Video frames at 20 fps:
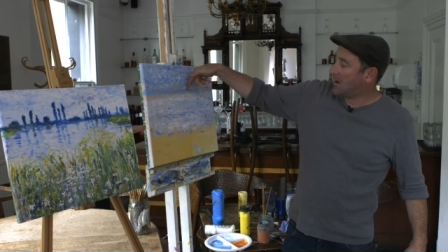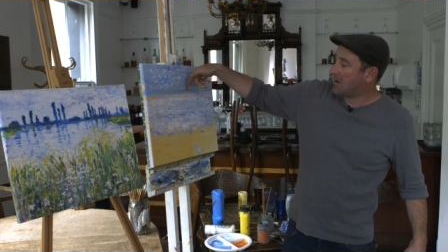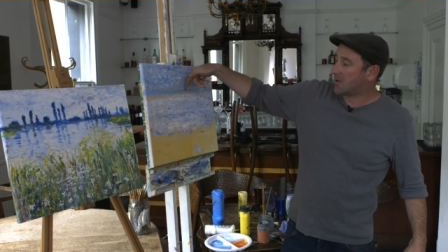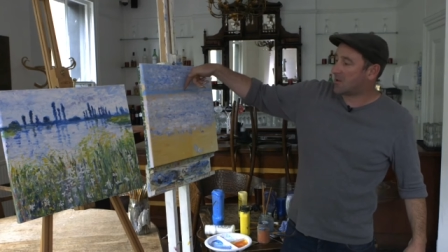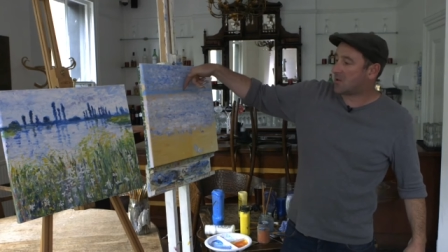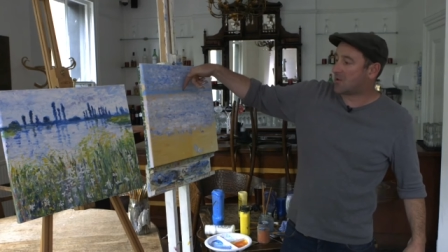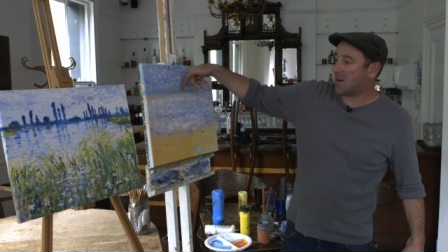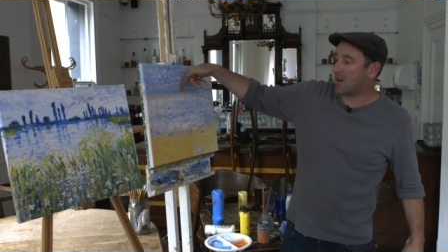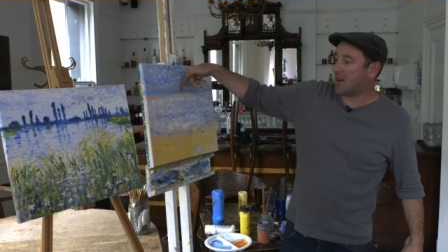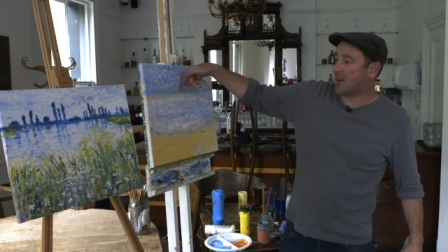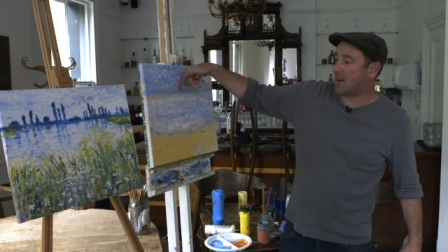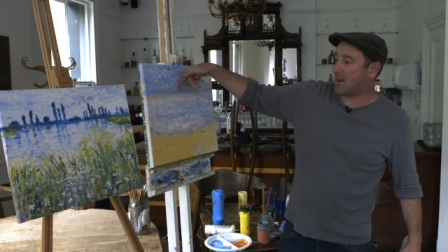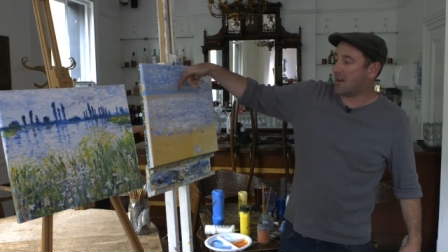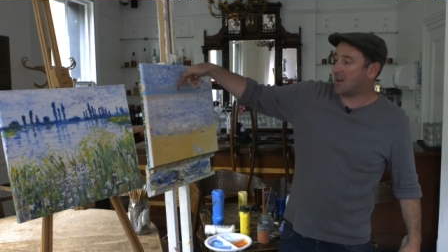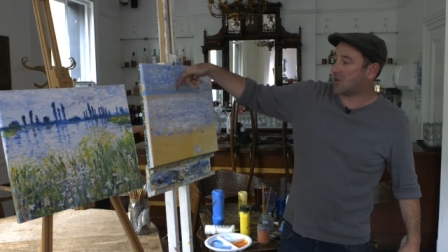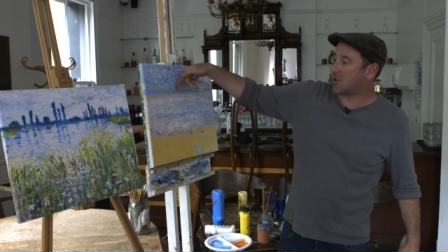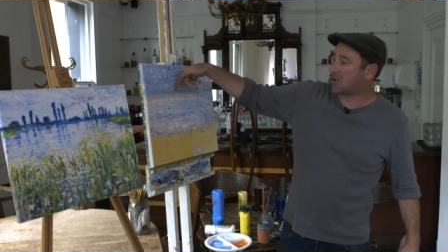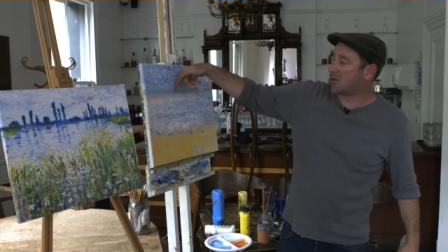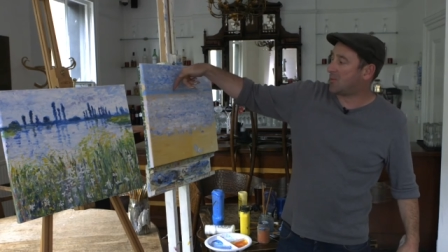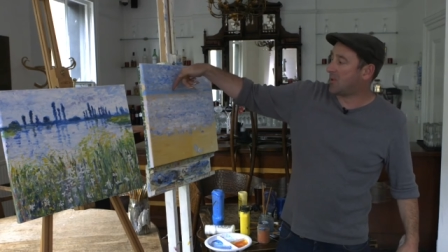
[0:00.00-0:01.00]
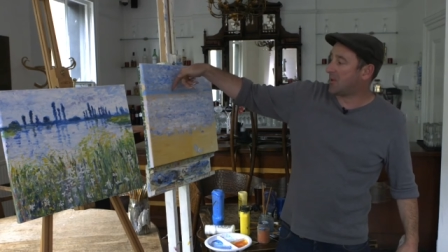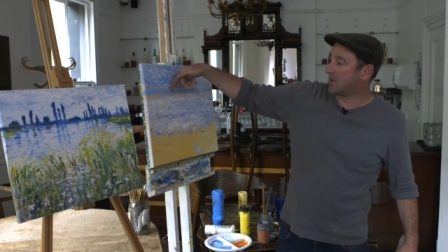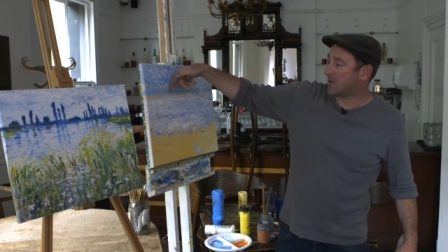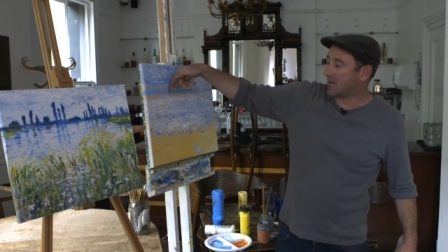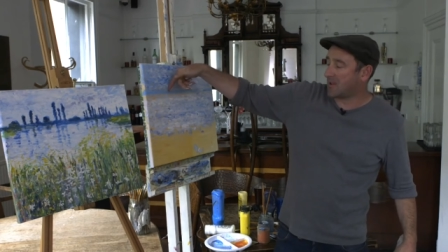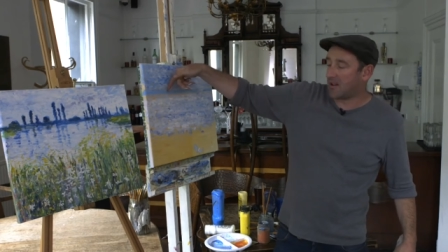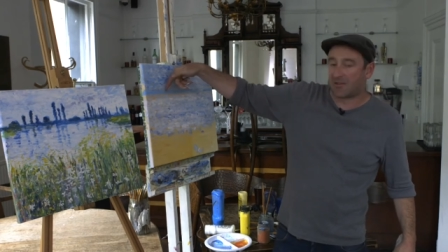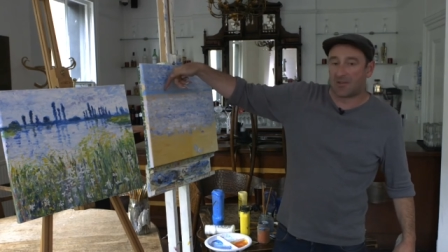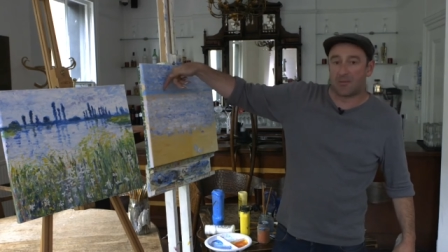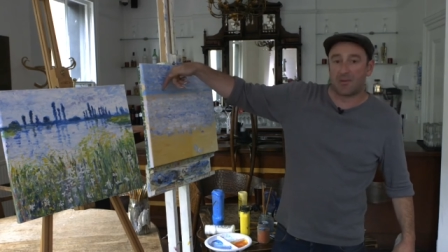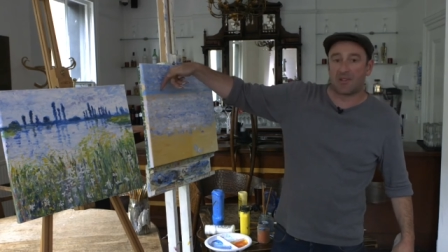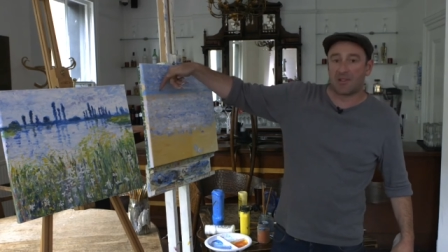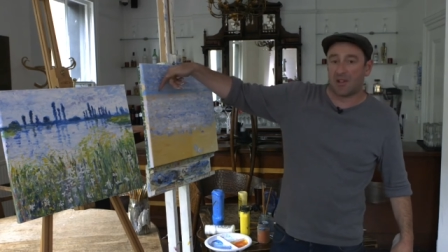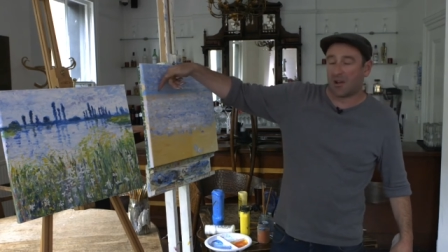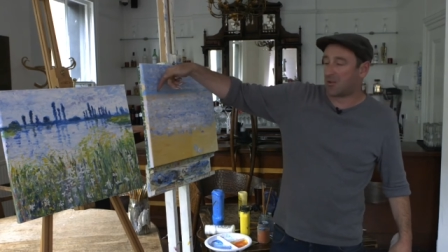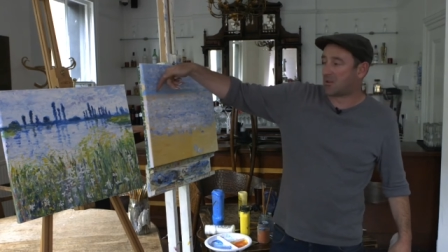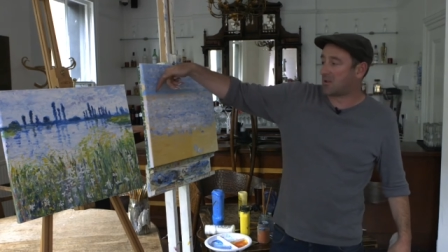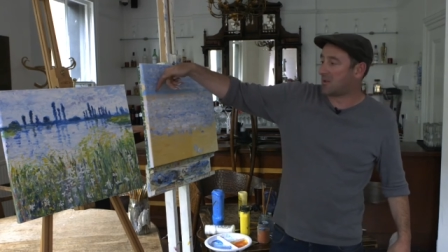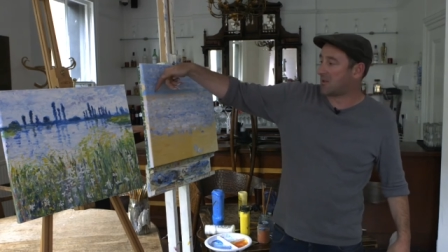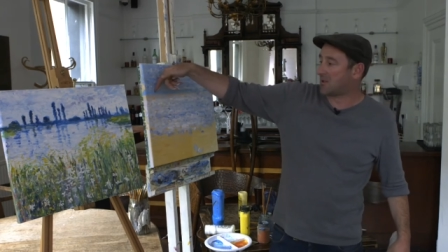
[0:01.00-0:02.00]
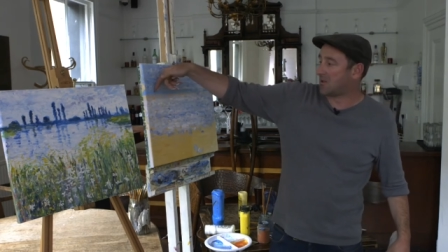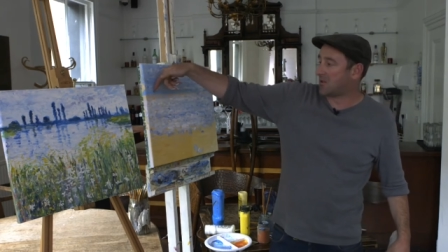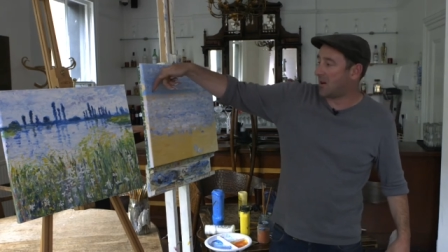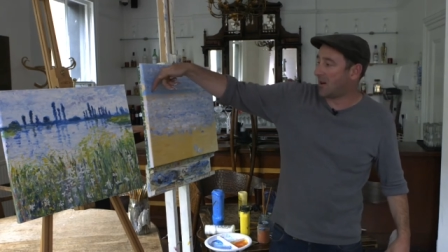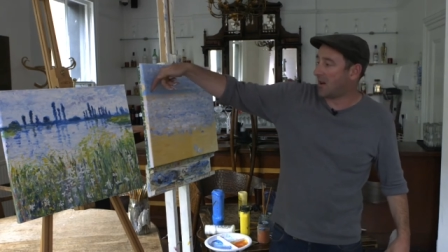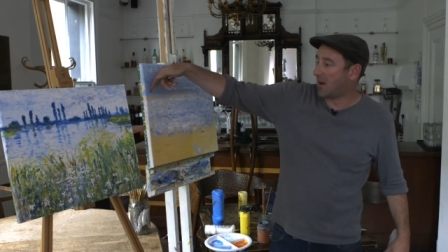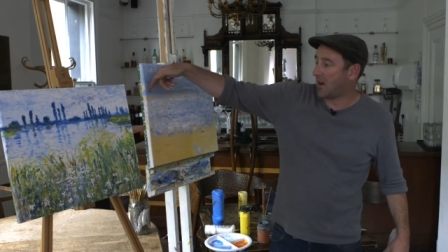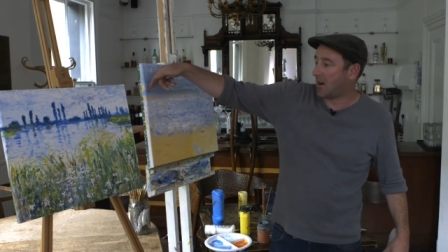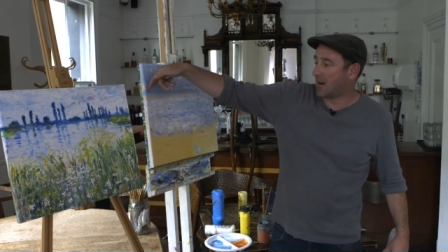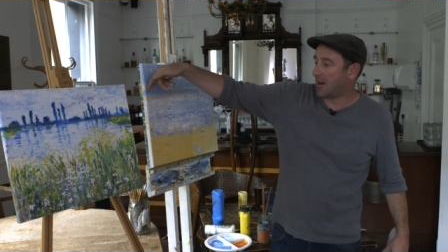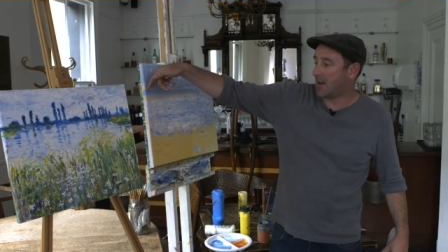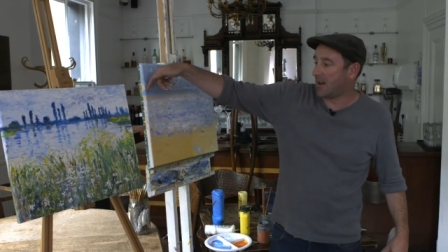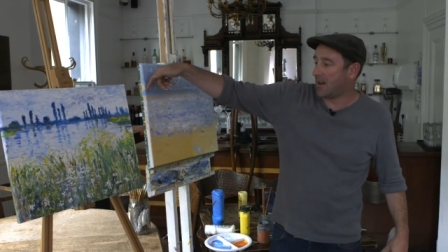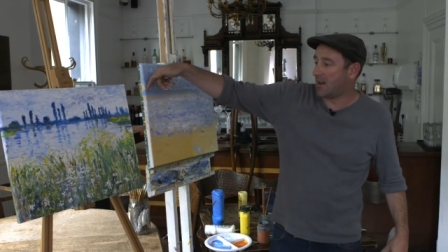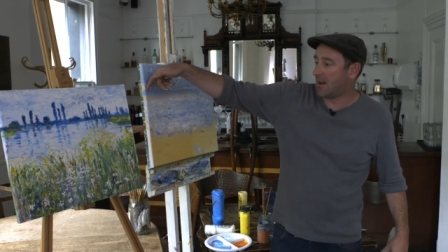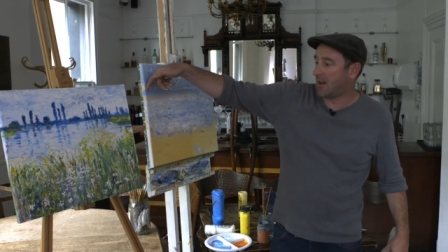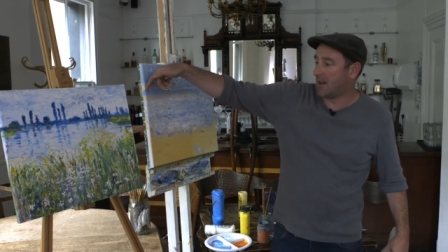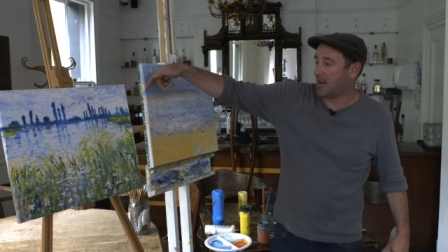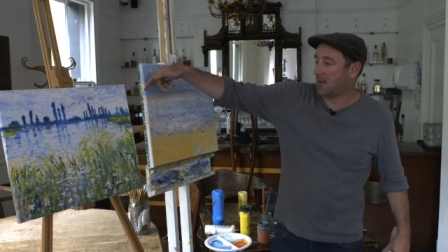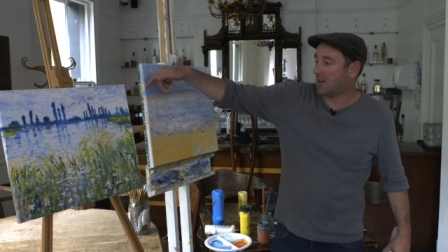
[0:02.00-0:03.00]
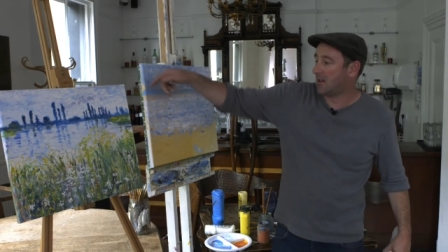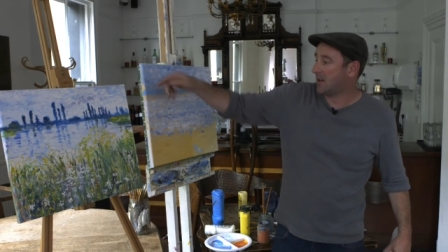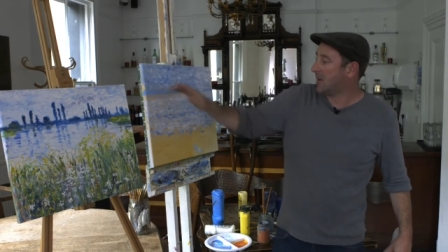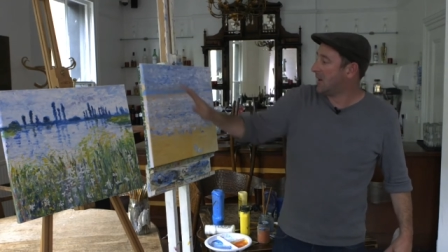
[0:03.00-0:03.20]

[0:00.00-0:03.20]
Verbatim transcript: straight-ish, but it doesn't have to be totally straight line here.